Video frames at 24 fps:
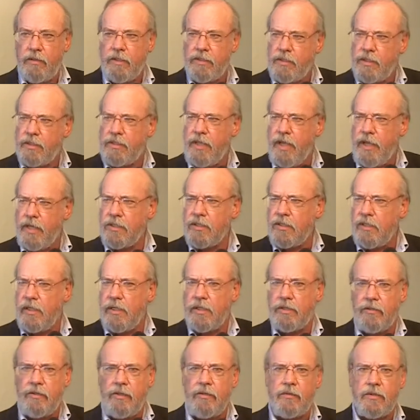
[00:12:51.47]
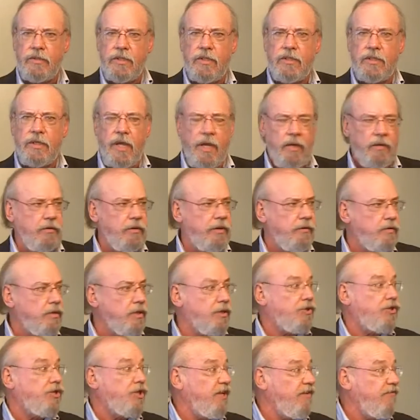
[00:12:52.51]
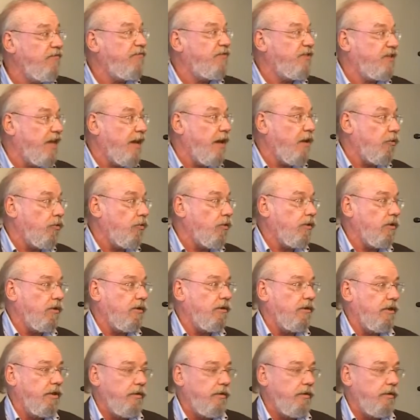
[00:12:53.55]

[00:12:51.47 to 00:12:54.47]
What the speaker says: And as a tax collector, he was a scoundrel. He was the chief scoundrel.